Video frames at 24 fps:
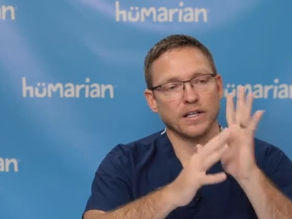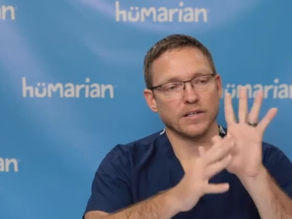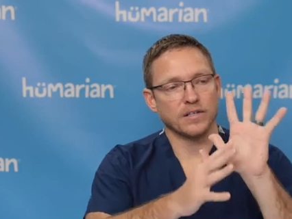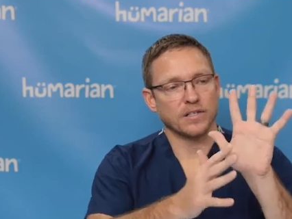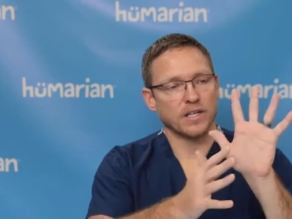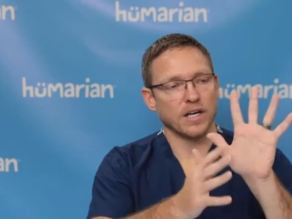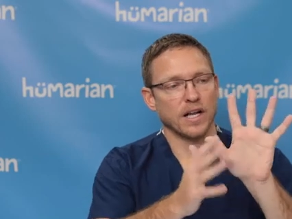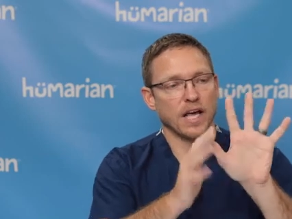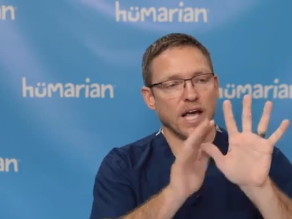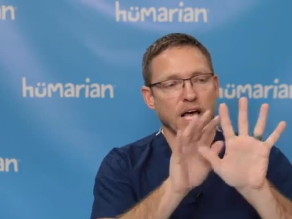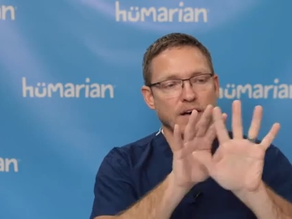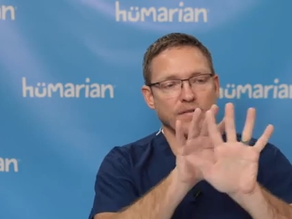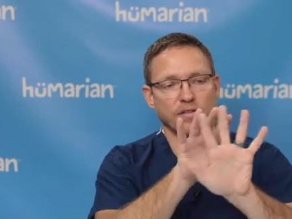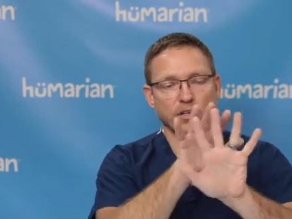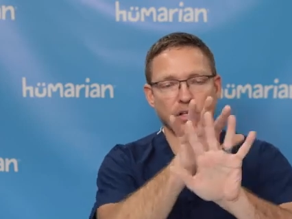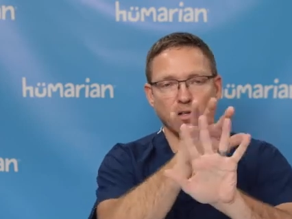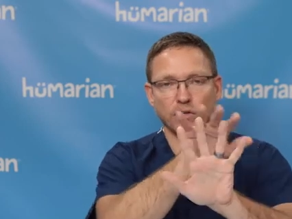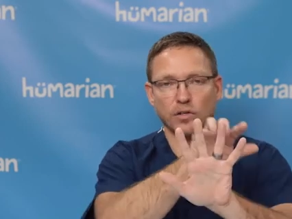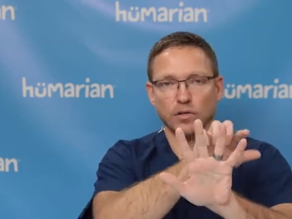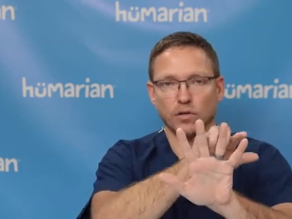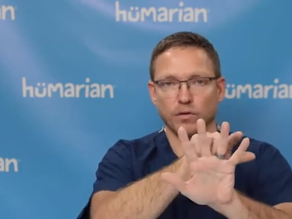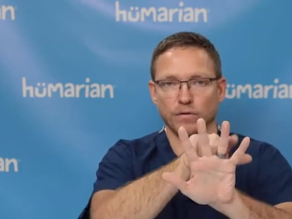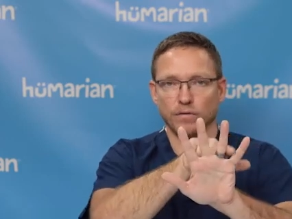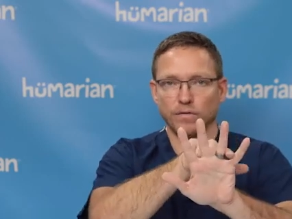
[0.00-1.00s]
instead of having a
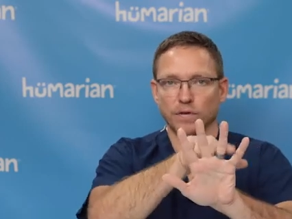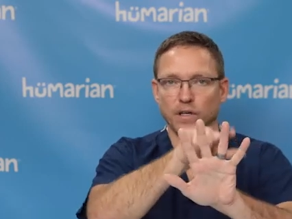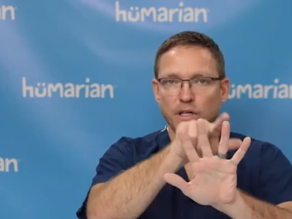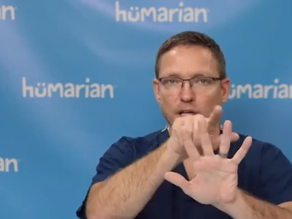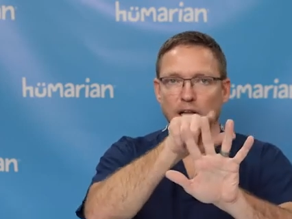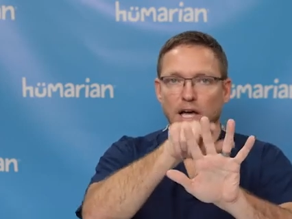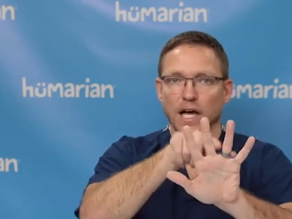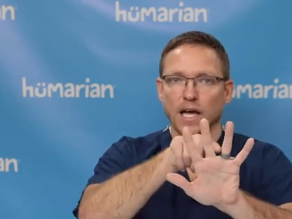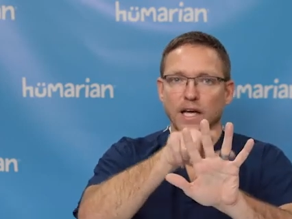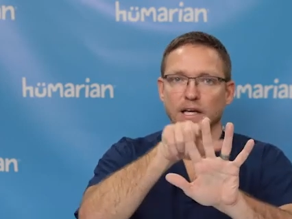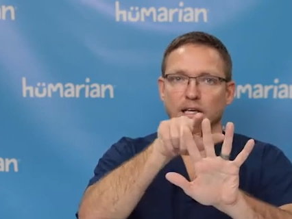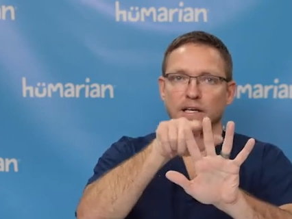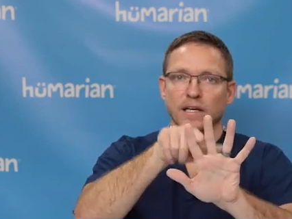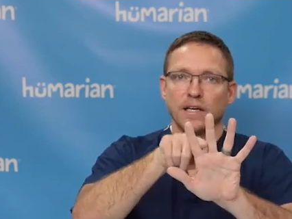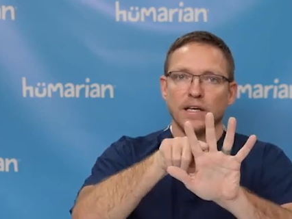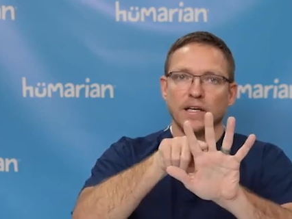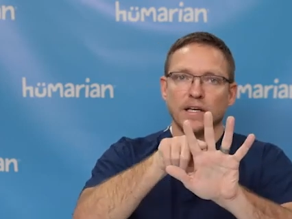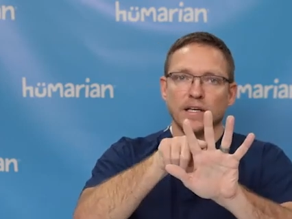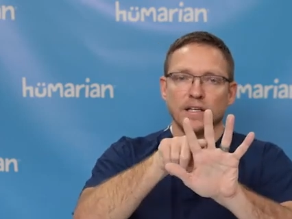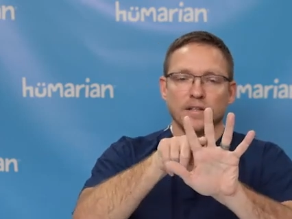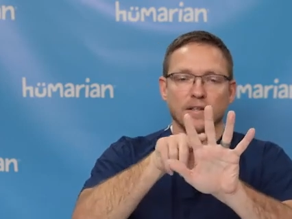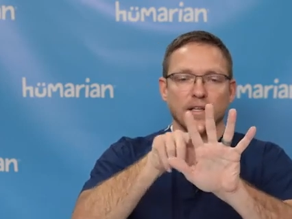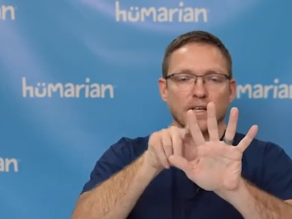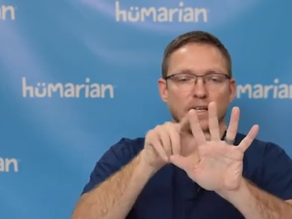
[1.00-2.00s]
little villi,
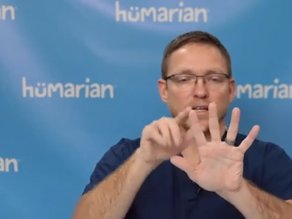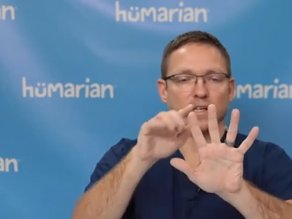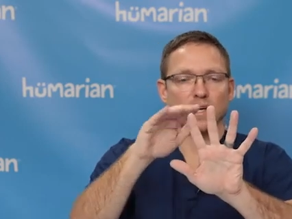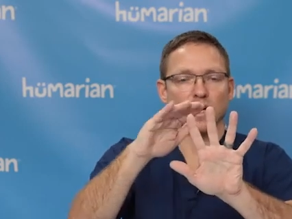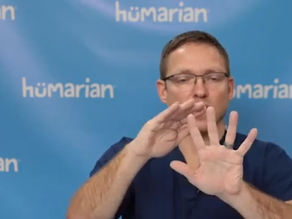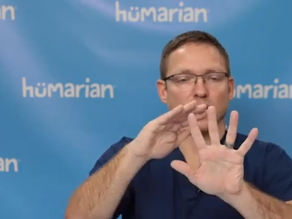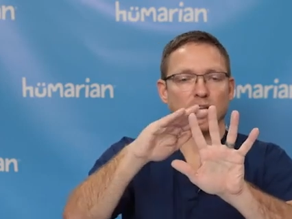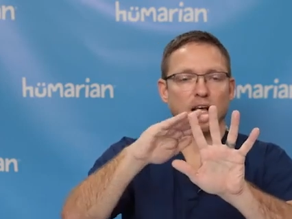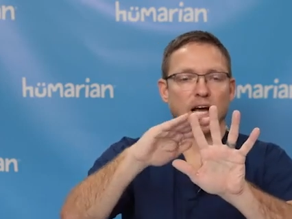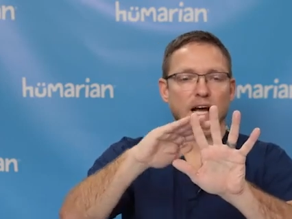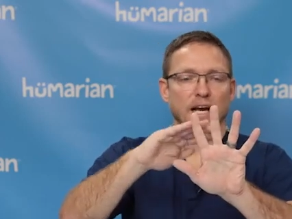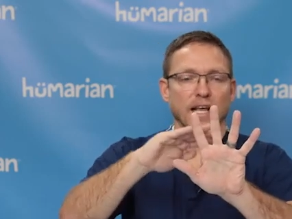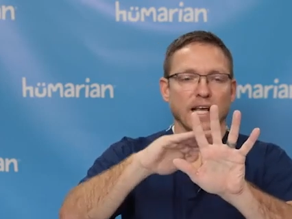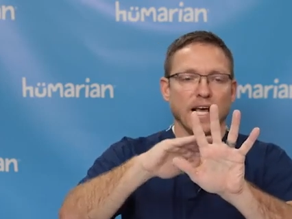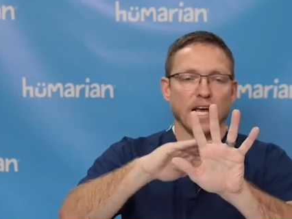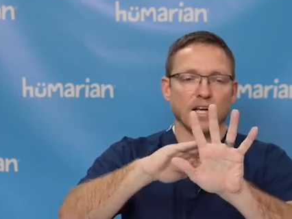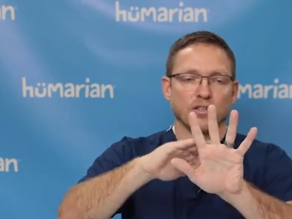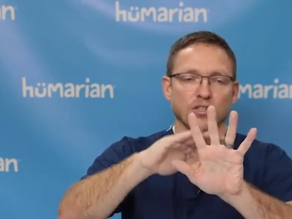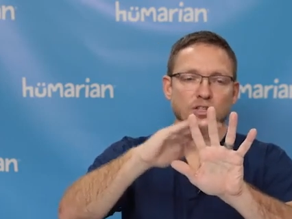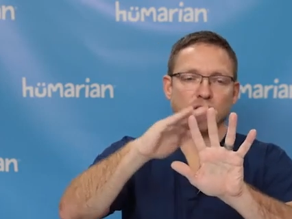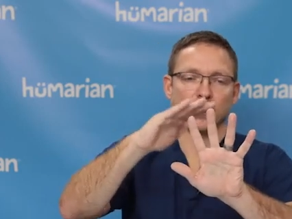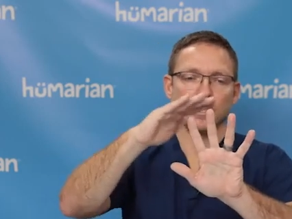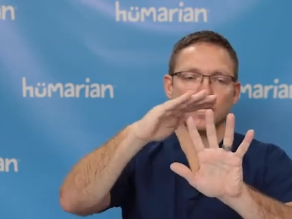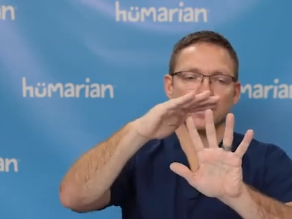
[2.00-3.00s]
the gut lining
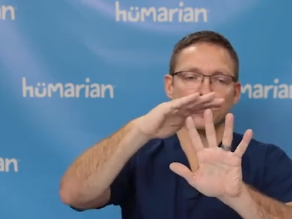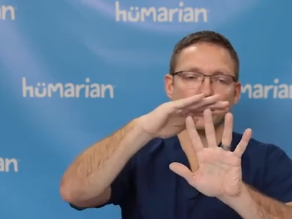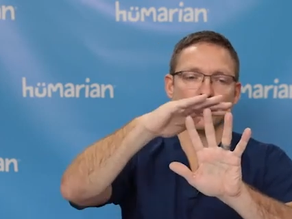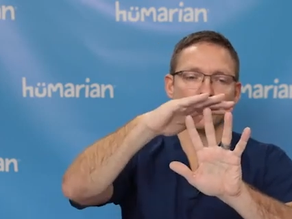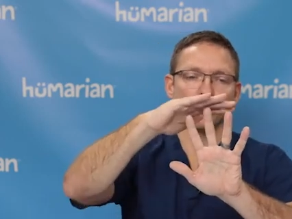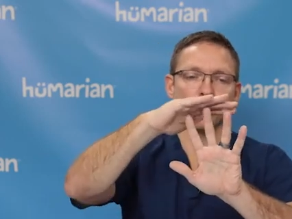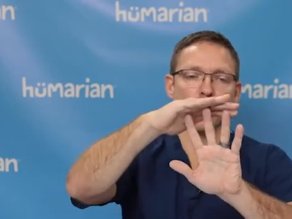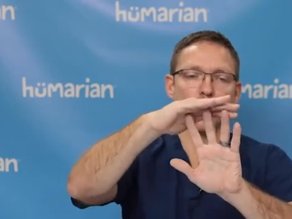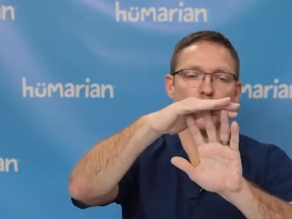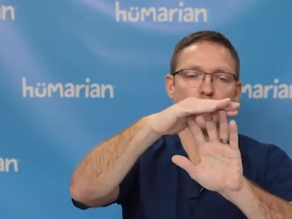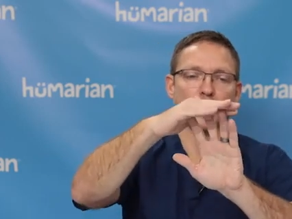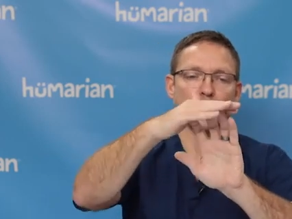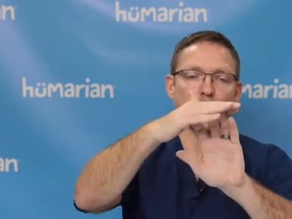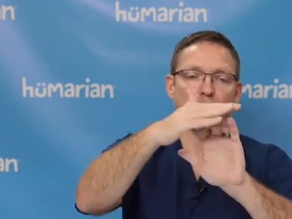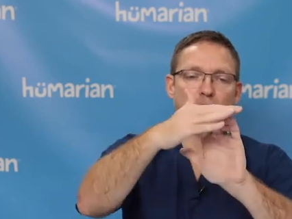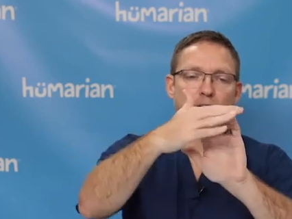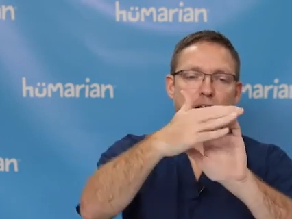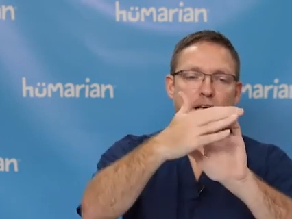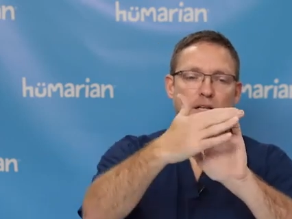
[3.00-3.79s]
actually gets eroded,